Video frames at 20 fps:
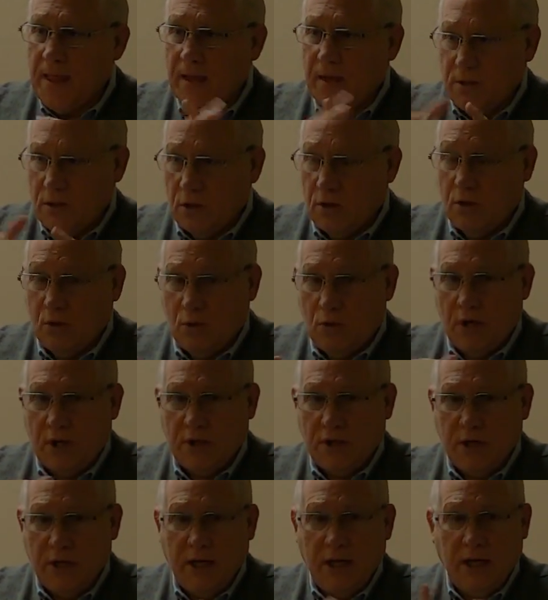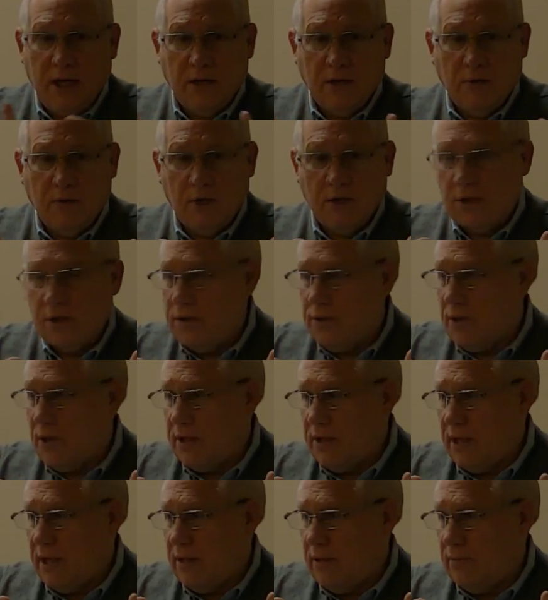It's a good question. Any other questions on
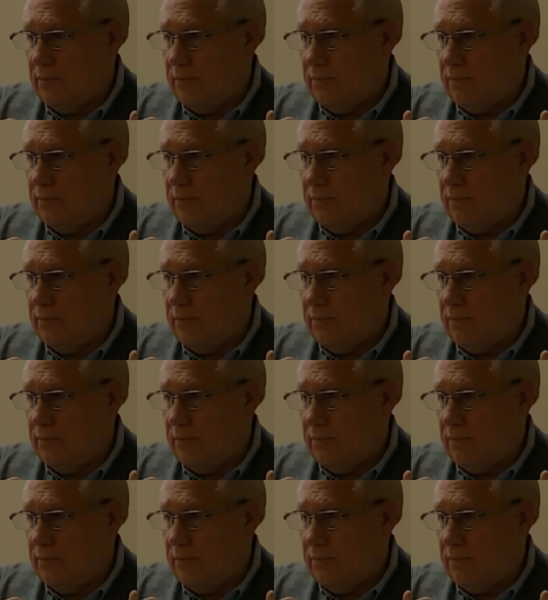that?